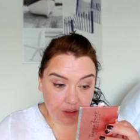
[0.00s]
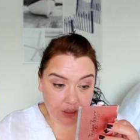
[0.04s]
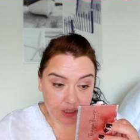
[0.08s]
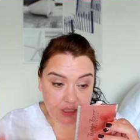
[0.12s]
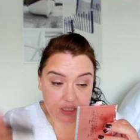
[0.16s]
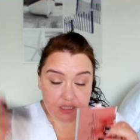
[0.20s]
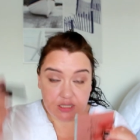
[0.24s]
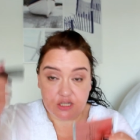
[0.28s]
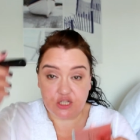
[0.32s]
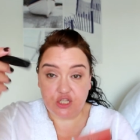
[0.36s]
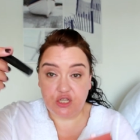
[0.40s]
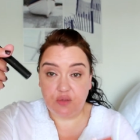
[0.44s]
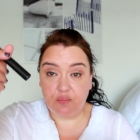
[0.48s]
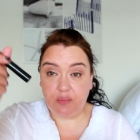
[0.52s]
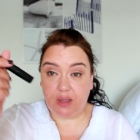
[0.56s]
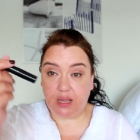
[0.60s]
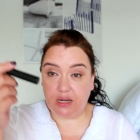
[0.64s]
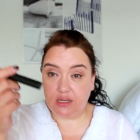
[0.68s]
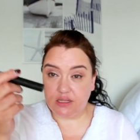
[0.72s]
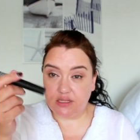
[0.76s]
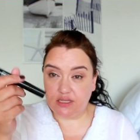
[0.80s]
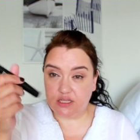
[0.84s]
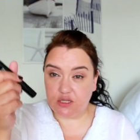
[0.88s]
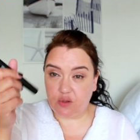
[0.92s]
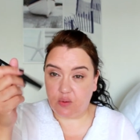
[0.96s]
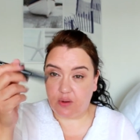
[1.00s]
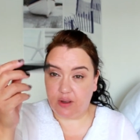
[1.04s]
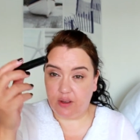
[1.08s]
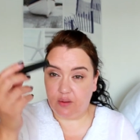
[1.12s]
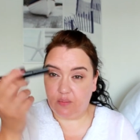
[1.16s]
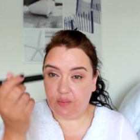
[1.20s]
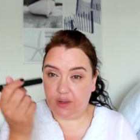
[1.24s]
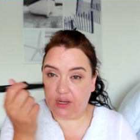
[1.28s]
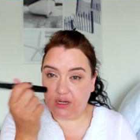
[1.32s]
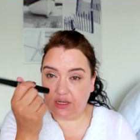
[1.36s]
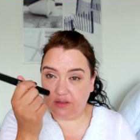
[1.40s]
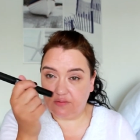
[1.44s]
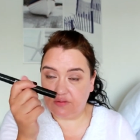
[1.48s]
It's actually balanced quite
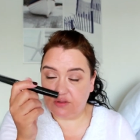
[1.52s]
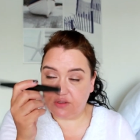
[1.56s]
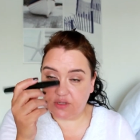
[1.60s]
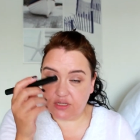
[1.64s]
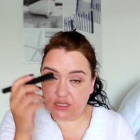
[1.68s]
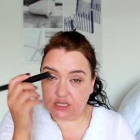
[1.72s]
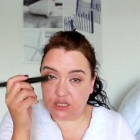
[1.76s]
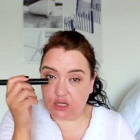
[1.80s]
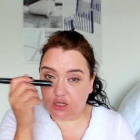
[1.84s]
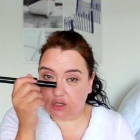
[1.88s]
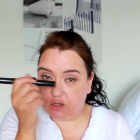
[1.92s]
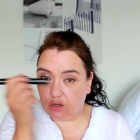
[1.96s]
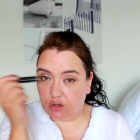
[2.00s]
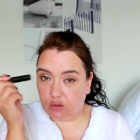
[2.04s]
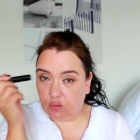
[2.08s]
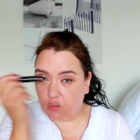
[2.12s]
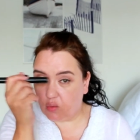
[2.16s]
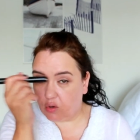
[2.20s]
well, even though it's a long